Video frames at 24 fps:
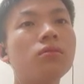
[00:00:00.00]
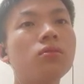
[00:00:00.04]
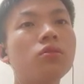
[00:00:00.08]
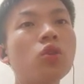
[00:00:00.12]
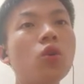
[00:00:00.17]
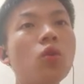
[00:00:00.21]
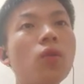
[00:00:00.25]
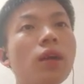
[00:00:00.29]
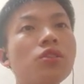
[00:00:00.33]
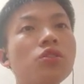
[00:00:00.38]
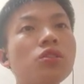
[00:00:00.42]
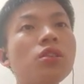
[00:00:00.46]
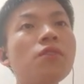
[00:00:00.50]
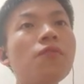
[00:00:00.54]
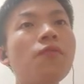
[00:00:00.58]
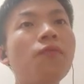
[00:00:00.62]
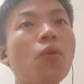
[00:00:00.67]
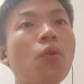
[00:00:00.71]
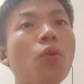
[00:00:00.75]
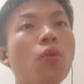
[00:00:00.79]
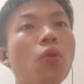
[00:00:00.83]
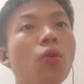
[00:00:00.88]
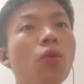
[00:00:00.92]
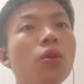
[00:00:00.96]
So actually
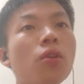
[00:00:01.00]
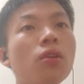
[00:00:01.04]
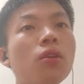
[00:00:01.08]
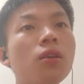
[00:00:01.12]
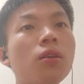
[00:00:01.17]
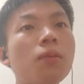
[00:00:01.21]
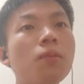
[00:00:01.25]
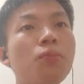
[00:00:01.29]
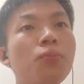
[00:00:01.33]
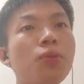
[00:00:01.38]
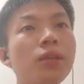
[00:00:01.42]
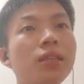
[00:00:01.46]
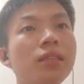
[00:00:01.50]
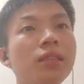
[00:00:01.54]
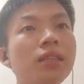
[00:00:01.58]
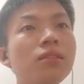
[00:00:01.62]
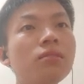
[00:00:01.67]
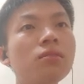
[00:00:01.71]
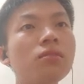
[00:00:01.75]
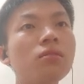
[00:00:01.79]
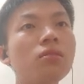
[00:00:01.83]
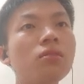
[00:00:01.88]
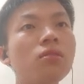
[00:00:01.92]
for printing,